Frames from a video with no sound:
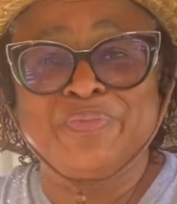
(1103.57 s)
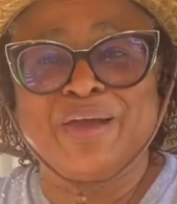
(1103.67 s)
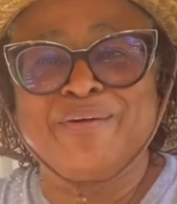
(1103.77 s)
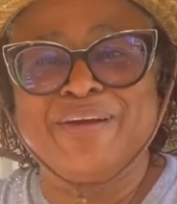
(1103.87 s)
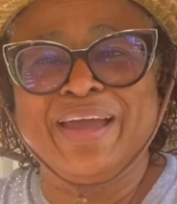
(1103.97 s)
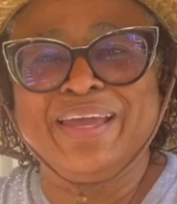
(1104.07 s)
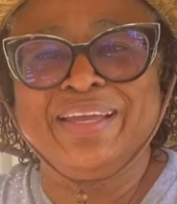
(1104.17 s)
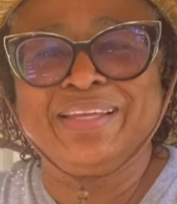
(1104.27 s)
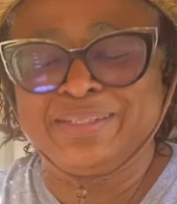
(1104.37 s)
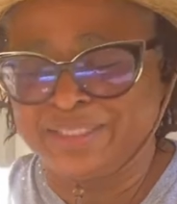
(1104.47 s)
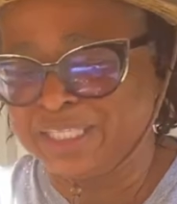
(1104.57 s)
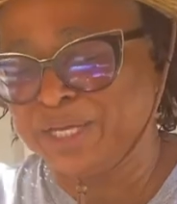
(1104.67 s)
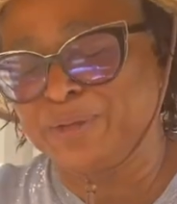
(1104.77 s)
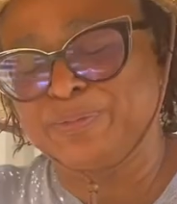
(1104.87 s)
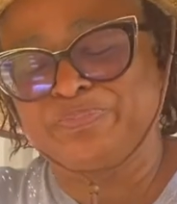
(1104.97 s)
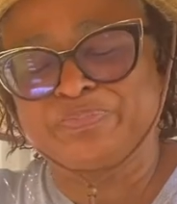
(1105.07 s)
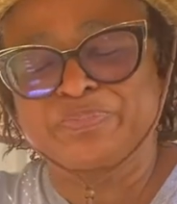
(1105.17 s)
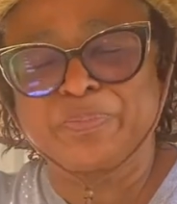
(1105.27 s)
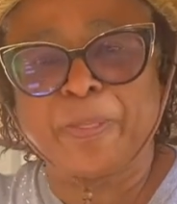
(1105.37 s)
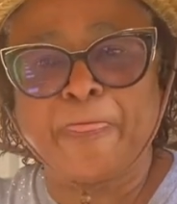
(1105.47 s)
All right? So
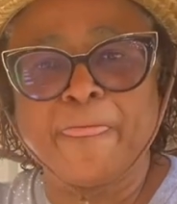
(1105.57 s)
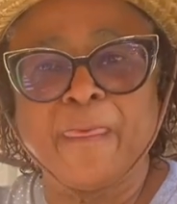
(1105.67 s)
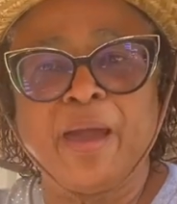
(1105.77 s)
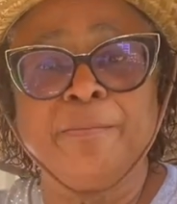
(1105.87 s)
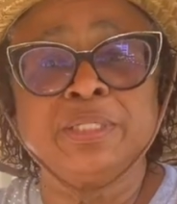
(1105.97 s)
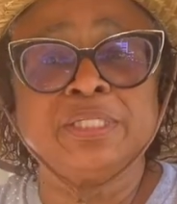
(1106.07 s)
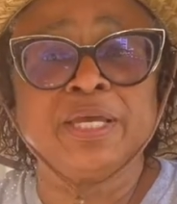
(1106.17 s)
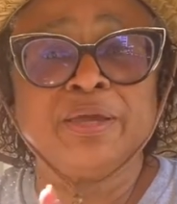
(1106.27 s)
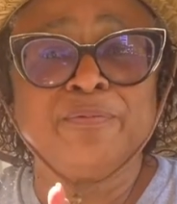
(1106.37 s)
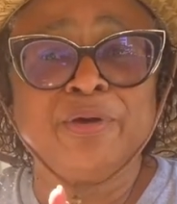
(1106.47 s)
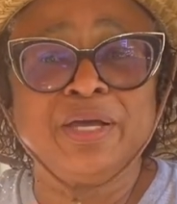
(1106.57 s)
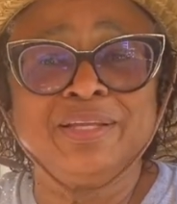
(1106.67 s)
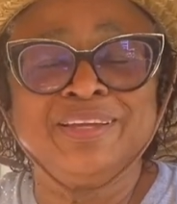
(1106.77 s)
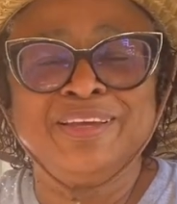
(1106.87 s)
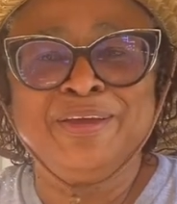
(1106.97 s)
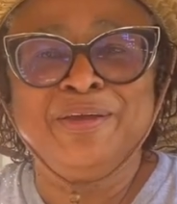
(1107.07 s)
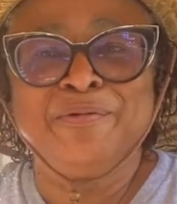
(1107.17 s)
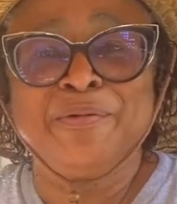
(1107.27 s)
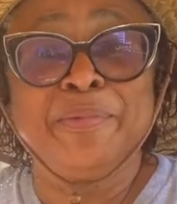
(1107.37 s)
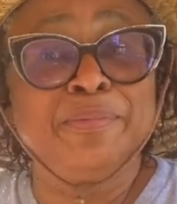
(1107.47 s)
I'm going to say what?
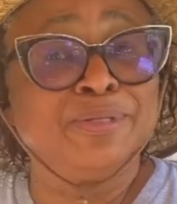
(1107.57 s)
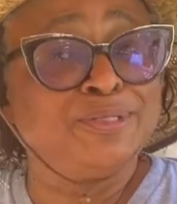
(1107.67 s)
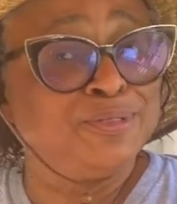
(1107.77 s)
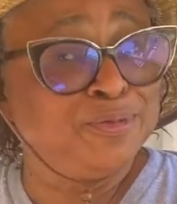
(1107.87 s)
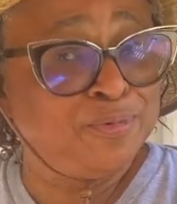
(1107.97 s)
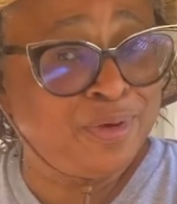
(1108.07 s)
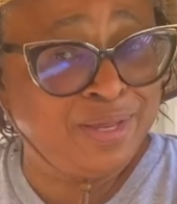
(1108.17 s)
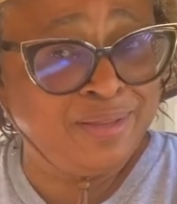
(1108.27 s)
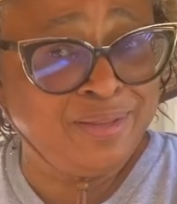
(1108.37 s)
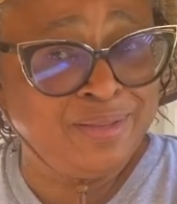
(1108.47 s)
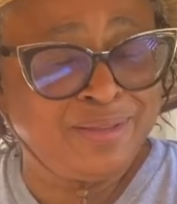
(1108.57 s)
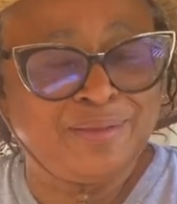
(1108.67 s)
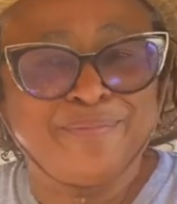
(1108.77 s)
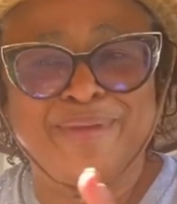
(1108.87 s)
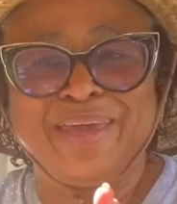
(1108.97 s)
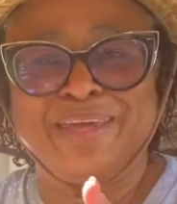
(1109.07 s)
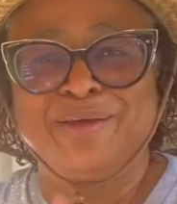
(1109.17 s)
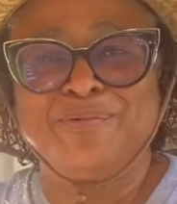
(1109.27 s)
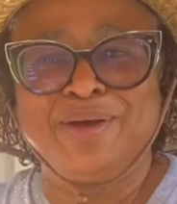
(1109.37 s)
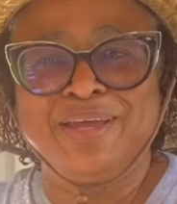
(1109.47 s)
Remember to do what? Make it a
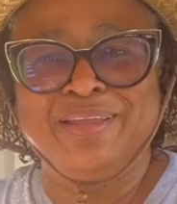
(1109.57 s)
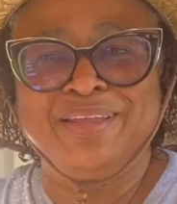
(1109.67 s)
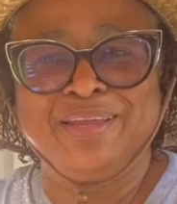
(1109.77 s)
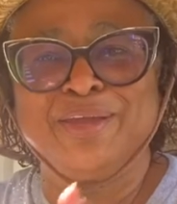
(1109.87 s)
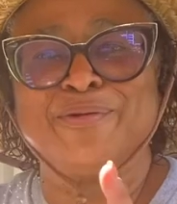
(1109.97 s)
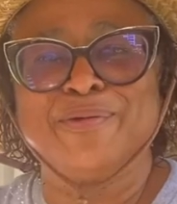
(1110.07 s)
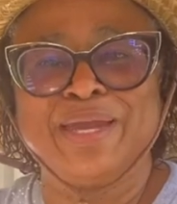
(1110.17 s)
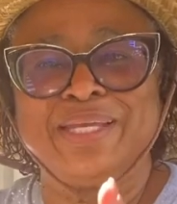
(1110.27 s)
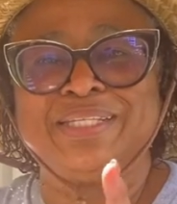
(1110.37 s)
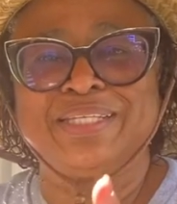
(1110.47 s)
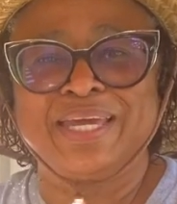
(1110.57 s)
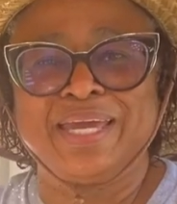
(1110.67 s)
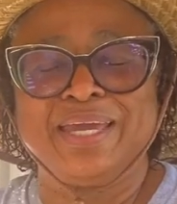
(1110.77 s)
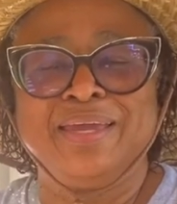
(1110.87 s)
what? Great day.